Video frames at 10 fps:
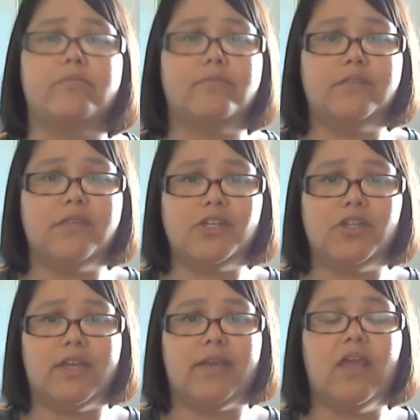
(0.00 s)

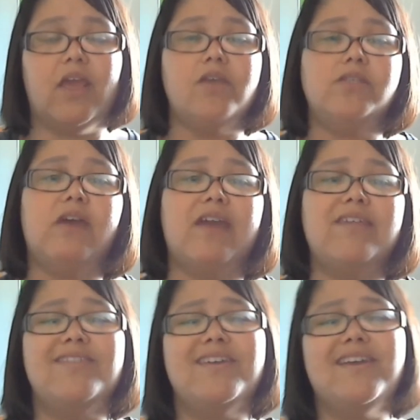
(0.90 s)
Scheduling. So I
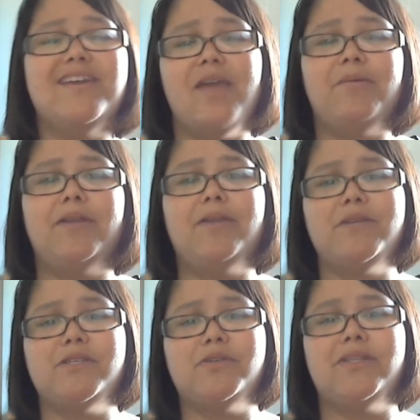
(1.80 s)
think I'm going to
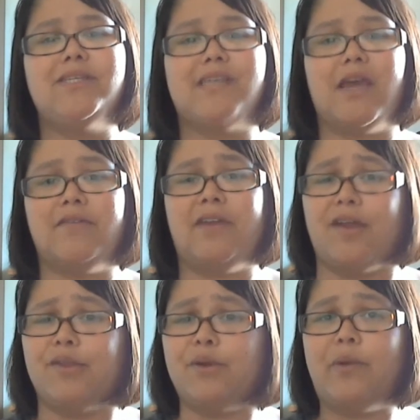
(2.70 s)
be doing this every
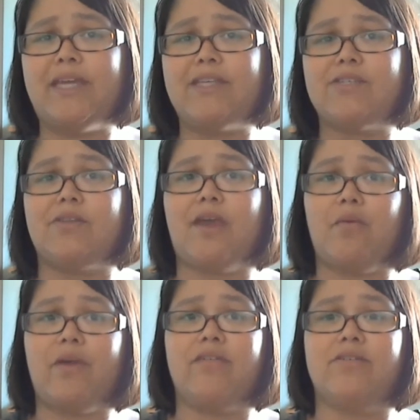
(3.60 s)
other week, so that
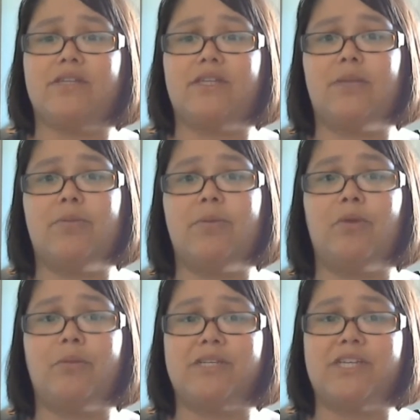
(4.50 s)
way there's a little bit
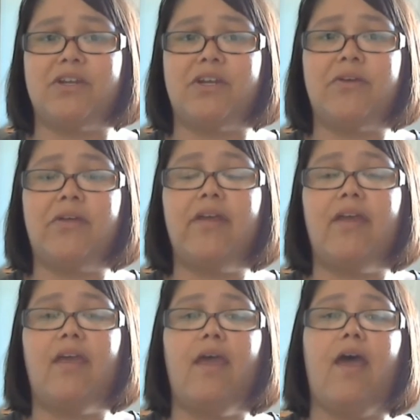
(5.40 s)
more material.
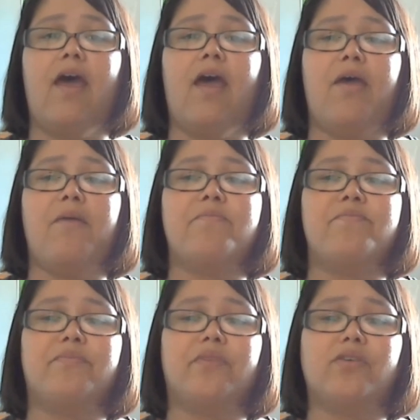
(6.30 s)

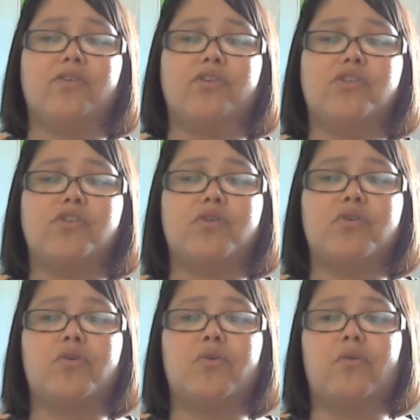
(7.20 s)

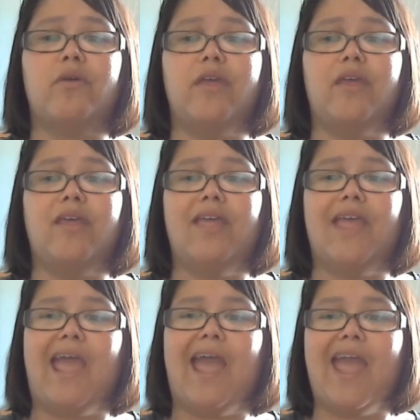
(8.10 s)
So
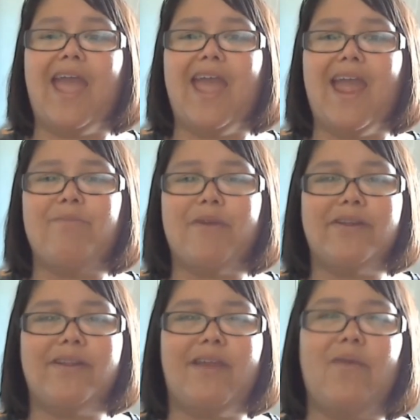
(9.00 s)
I'm not
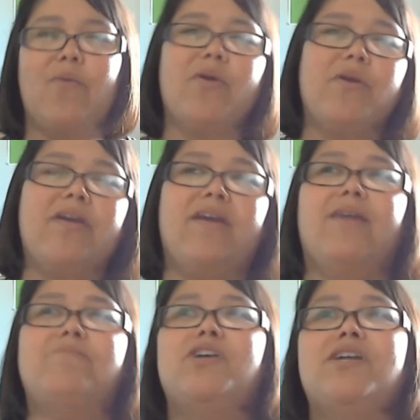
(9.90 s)
going to, or
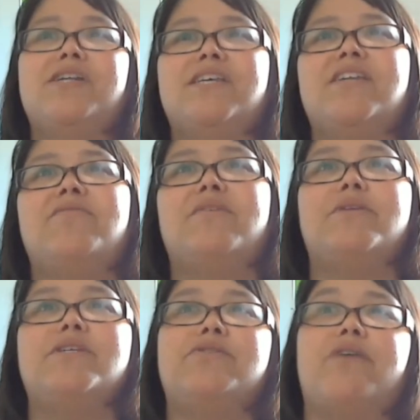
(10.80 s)
I'm trying to decide if I want to do it